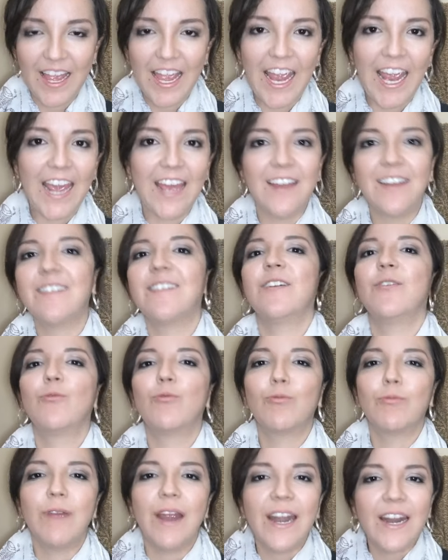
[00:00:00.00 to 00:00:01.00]
And
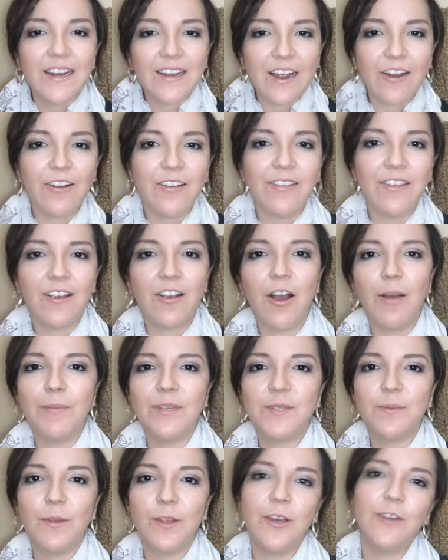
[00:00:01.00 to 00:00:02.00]
write it down in the
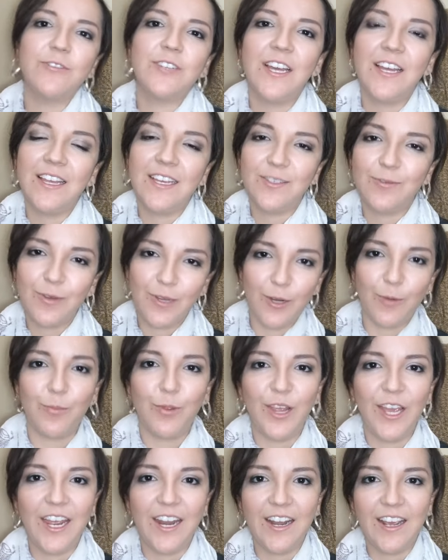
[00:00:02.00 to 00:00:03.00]
comments below. Tell us what your
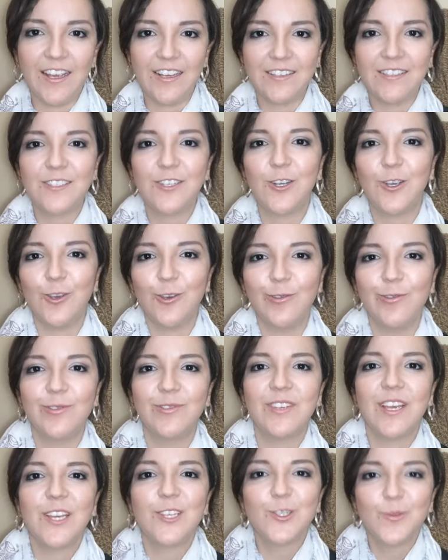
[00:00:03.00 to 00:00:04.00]
plan is to
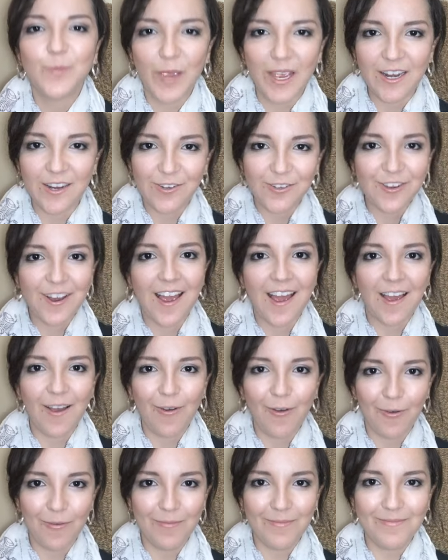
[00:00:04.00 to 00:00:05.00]
use Spanish at
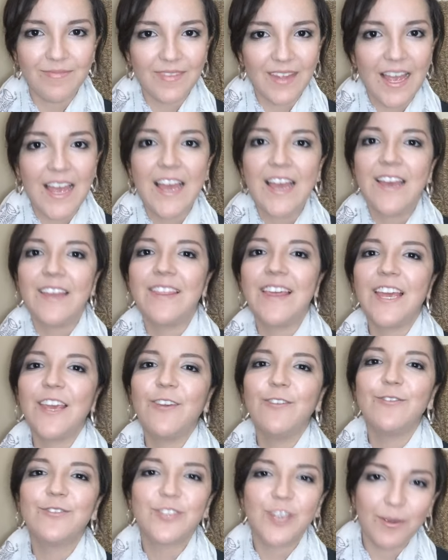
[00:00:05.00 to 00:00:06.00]
home. Thank
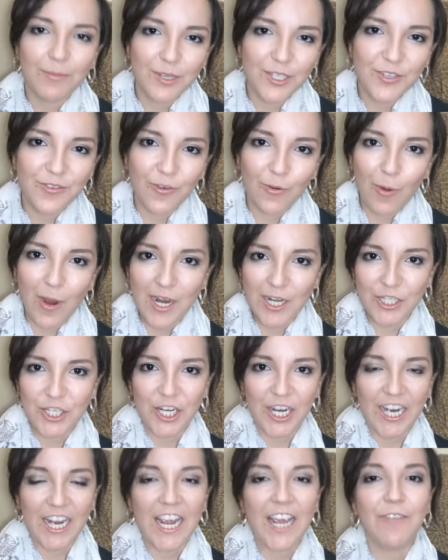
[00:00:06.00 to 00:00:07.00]
you so much for
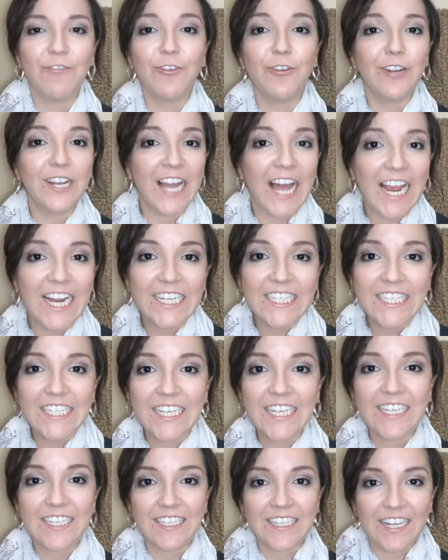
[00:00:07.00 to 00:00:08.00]
watching. If you liked
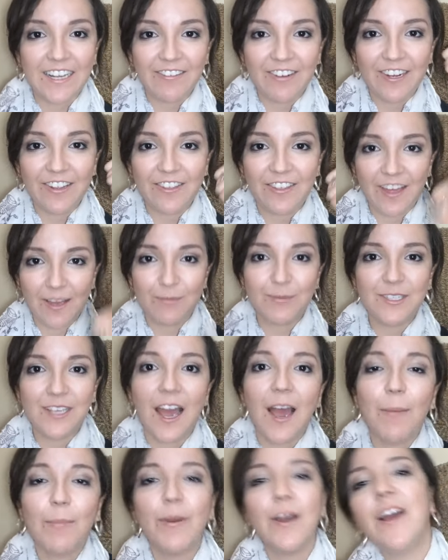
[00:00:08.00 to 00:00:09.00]
it, give it a thumbs
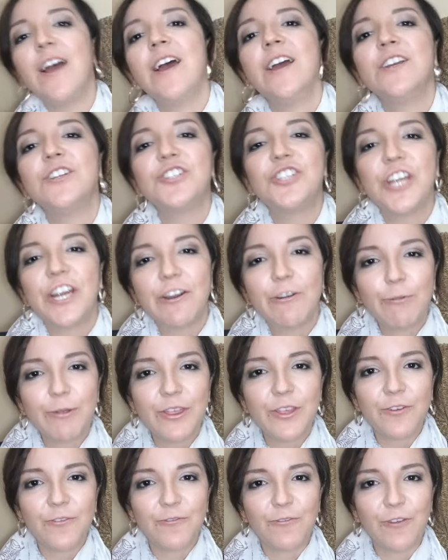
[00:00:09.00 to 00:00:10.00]
up, share with your